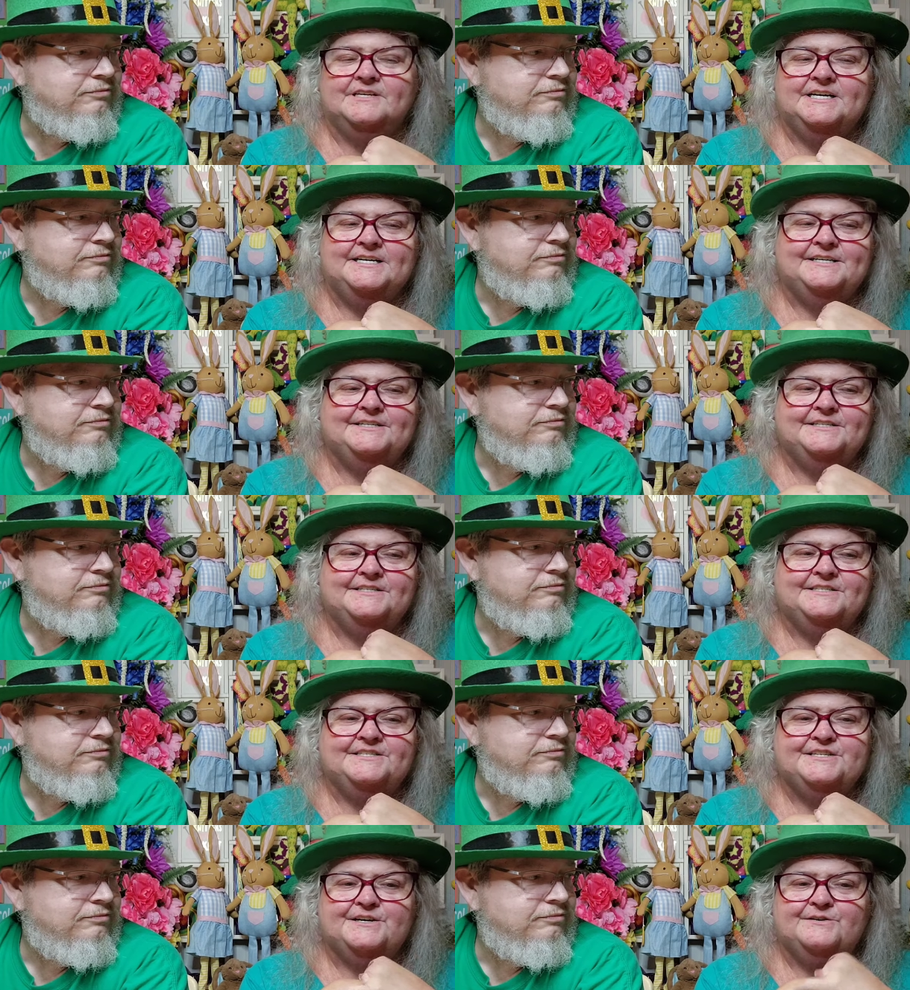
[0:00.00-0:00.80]

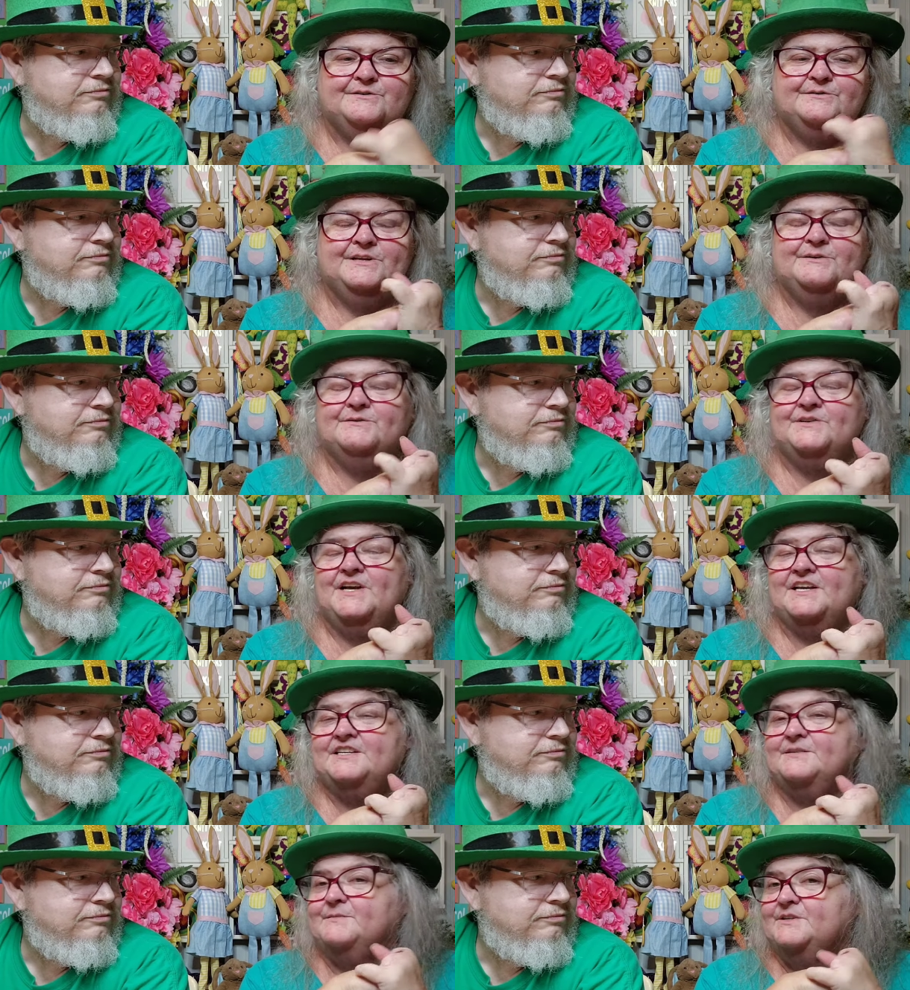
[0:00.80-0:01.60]
Speaker 1: and so they were
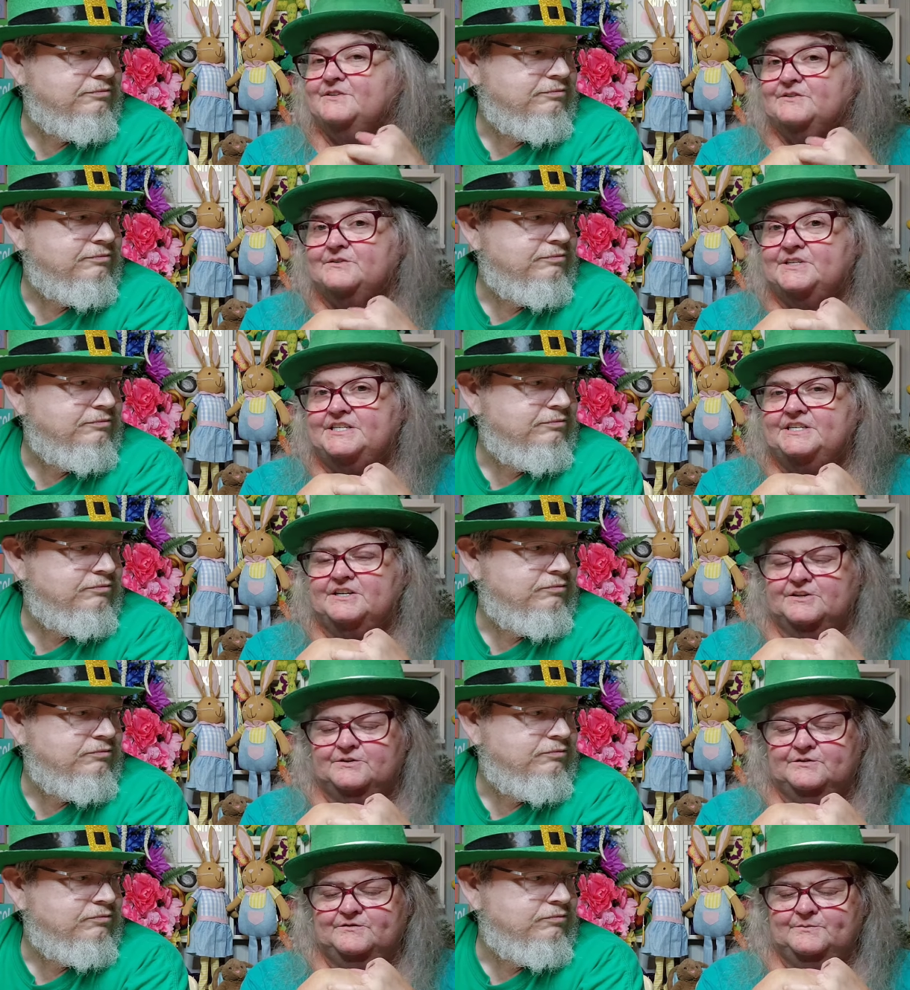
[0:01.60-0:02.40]
asking me, is there any
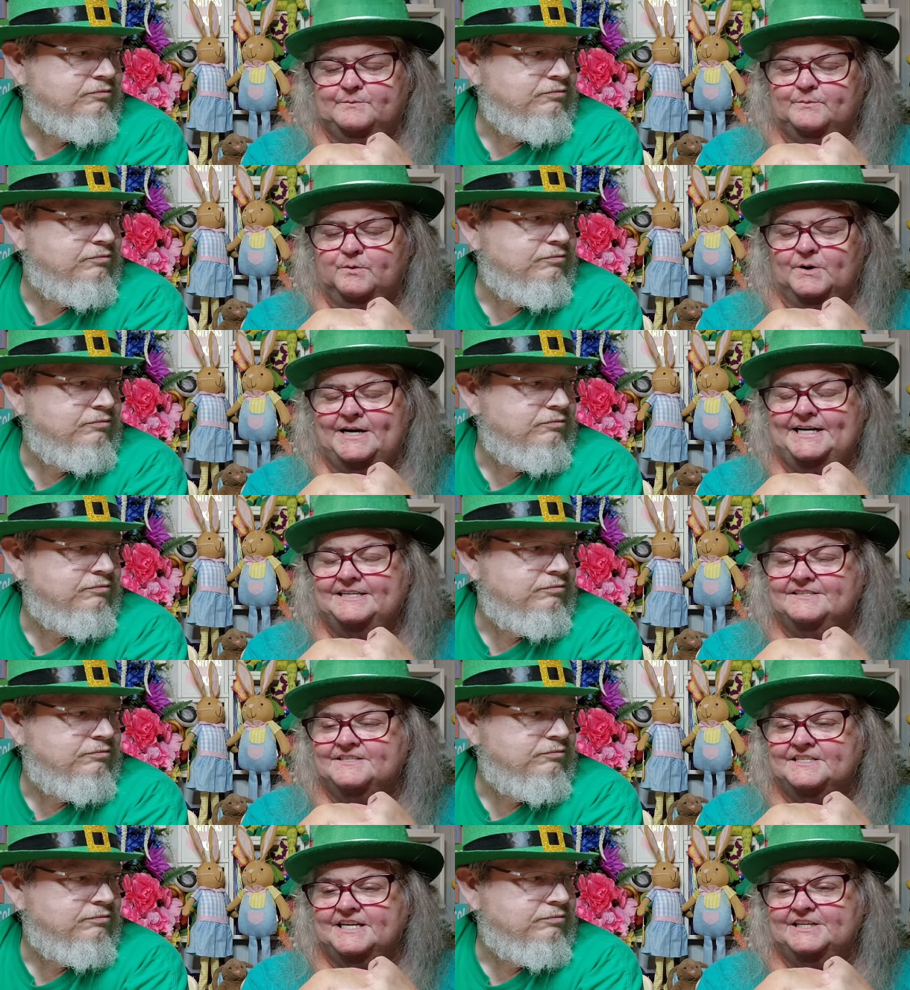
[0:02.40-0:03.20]
other
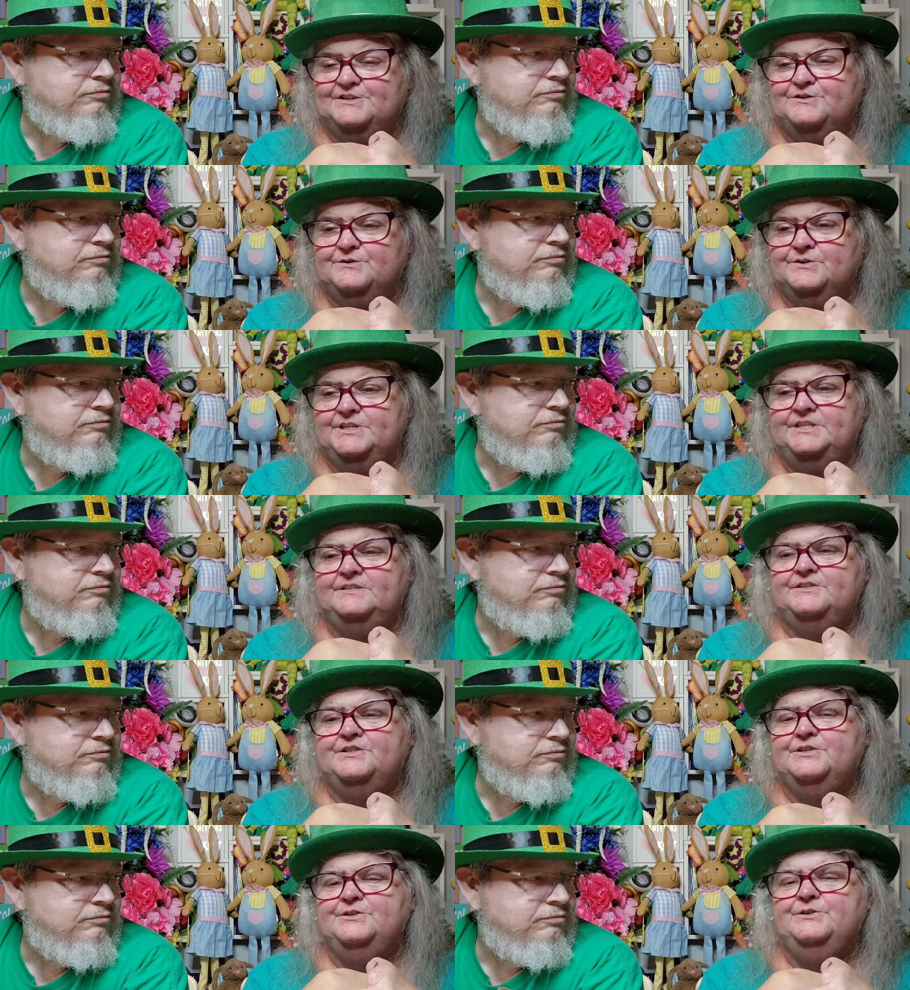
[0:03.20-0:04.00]
brands that I
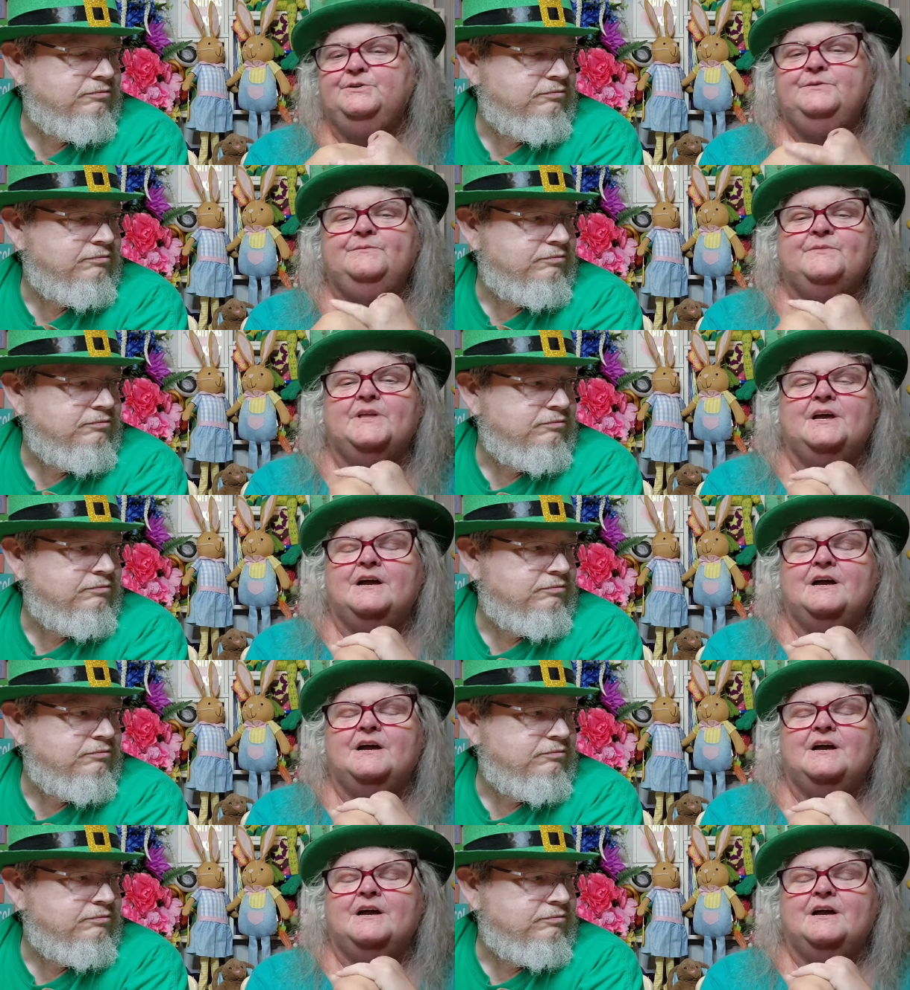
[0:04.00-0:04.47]
drink too?